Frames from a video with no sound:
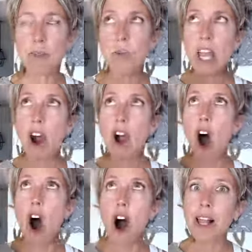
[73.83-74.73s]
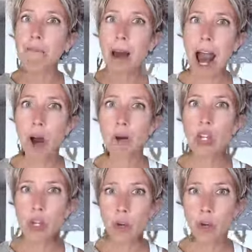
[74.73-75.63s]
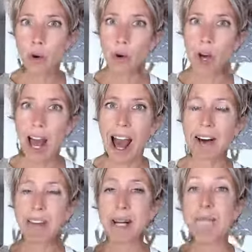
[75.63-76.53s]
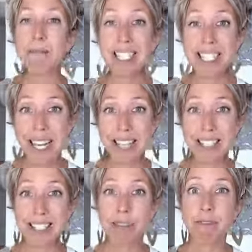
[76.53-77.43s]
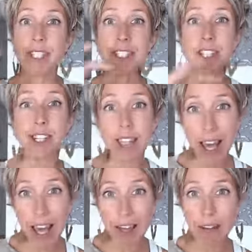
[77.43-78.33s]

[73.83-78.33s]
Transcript: we are all about you having a business that fits into your life,